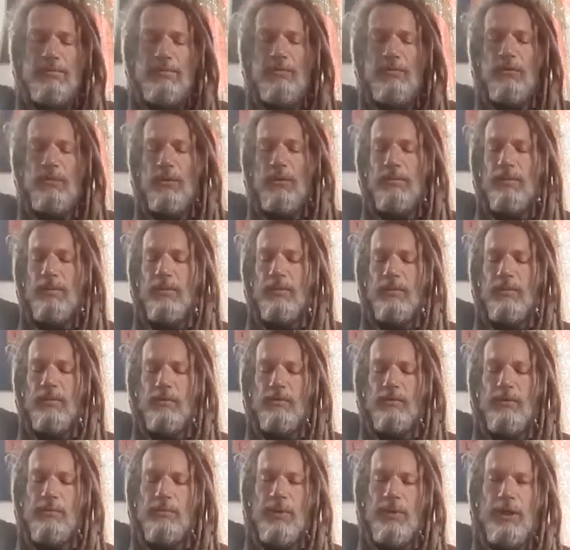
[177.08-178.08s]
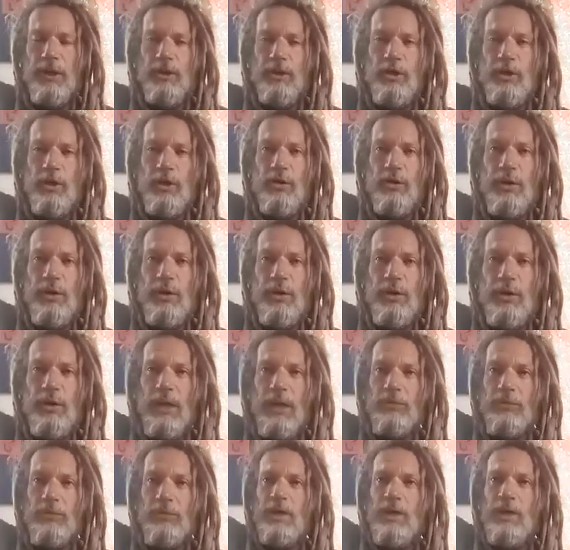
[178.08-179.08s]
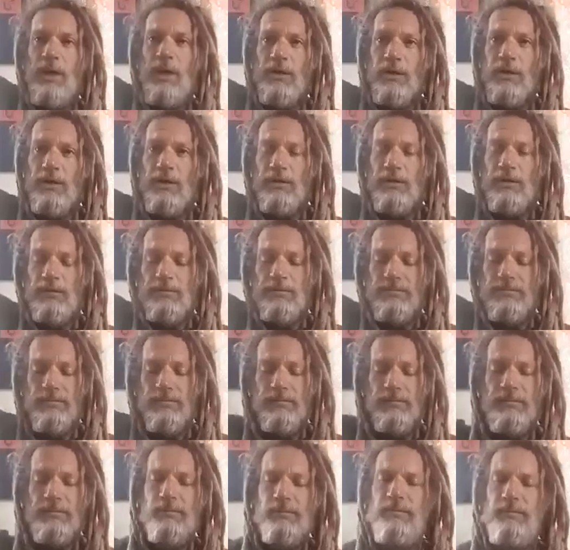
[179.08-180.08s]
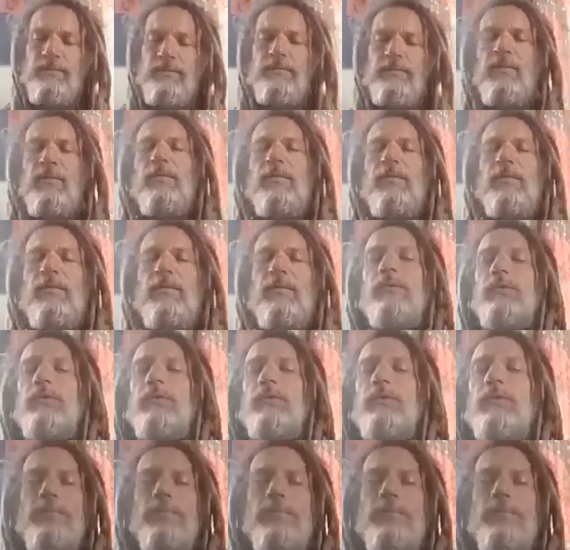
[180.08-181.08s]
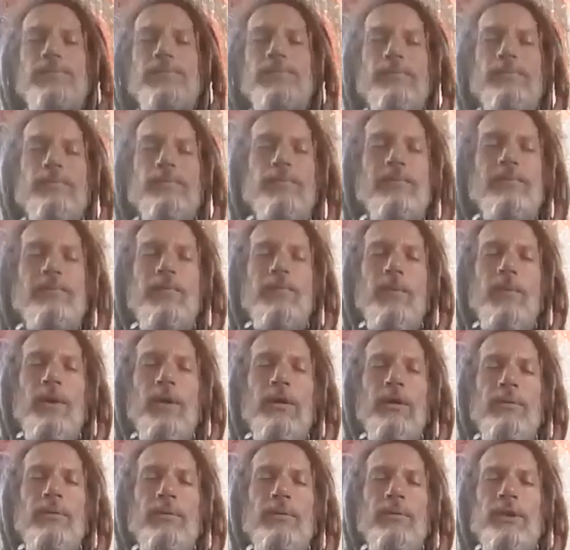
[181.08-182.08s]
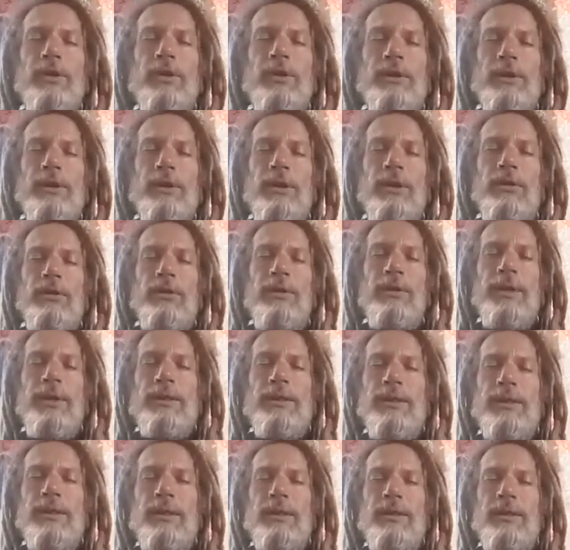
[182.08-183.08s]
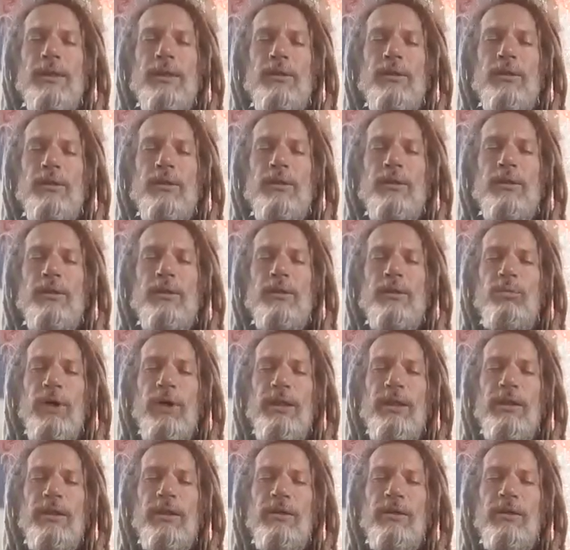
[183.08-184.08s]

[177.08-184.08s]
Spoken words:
from like a crown chakra. So we're just going to rest into the breath here for a